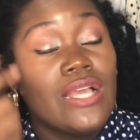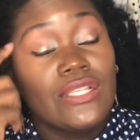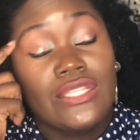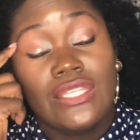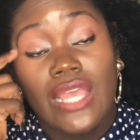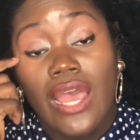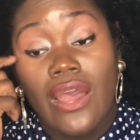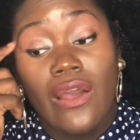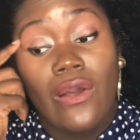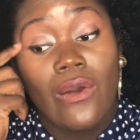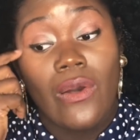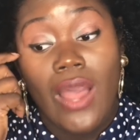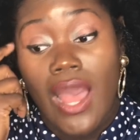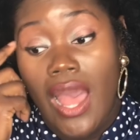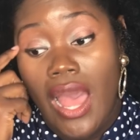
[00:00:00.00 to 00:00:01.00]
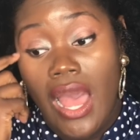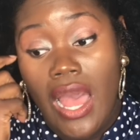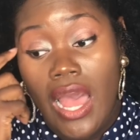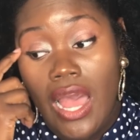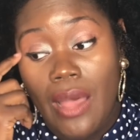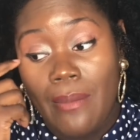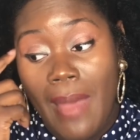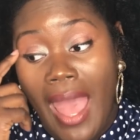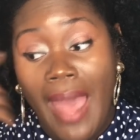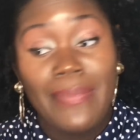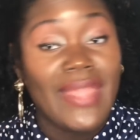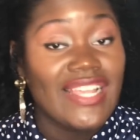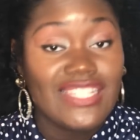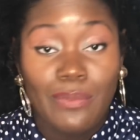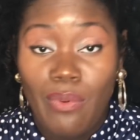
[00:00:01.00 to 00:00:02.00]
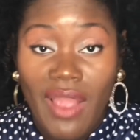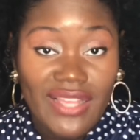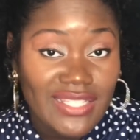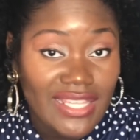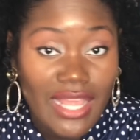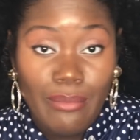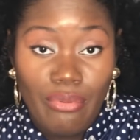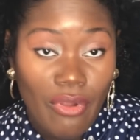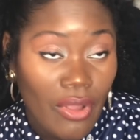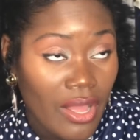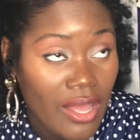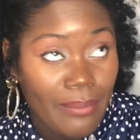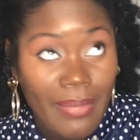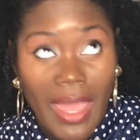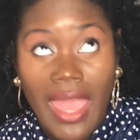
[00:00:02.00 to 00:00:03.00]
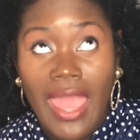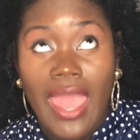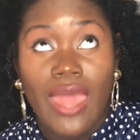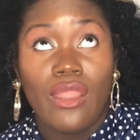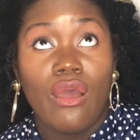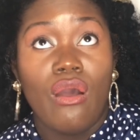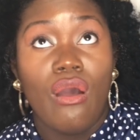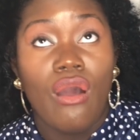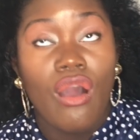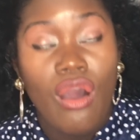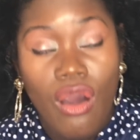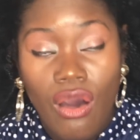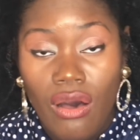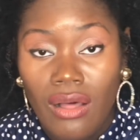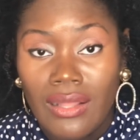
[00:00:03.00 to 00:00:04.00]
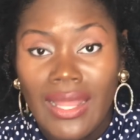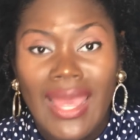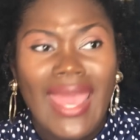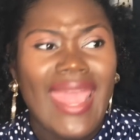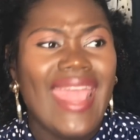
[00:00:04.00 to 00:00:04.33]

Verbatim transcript: So um, I'm not surprised that they broke up at all.